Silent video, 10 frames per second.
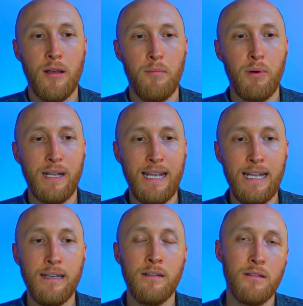But
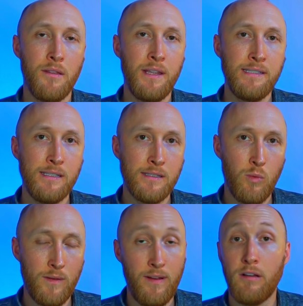again, this is
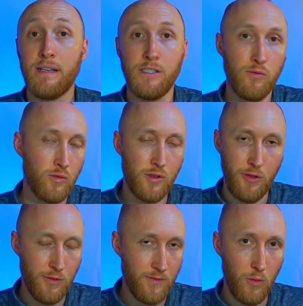what validation rules are
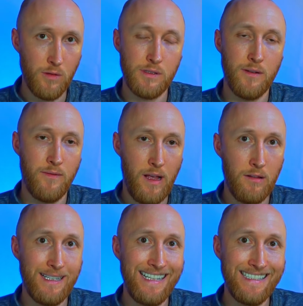used for, to
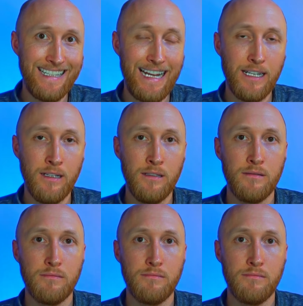validate data